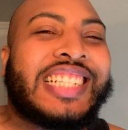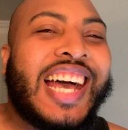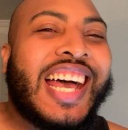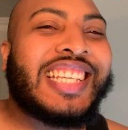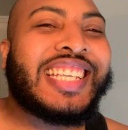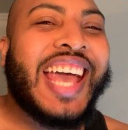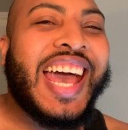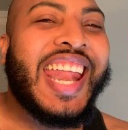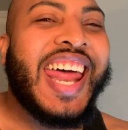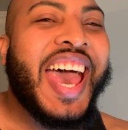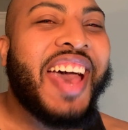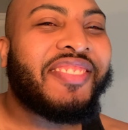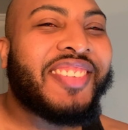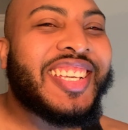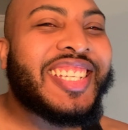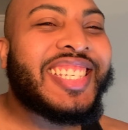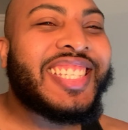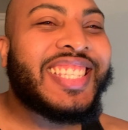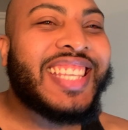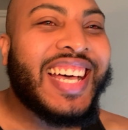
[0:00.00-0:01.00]
That's kind of
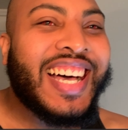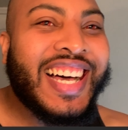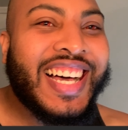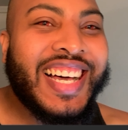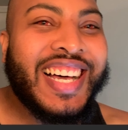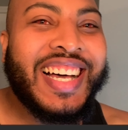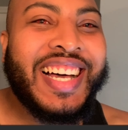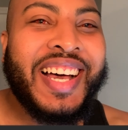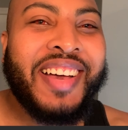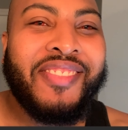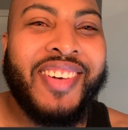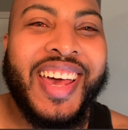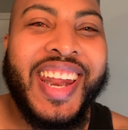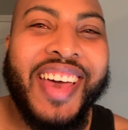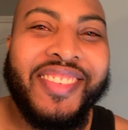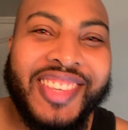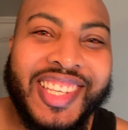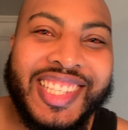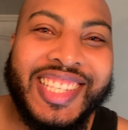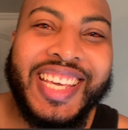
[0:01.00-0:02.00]
heavy stuff, I might
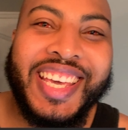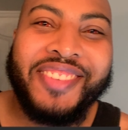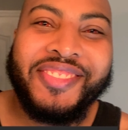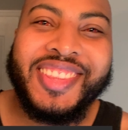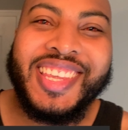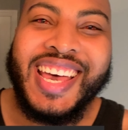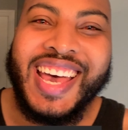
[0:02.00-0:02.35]
have to teeth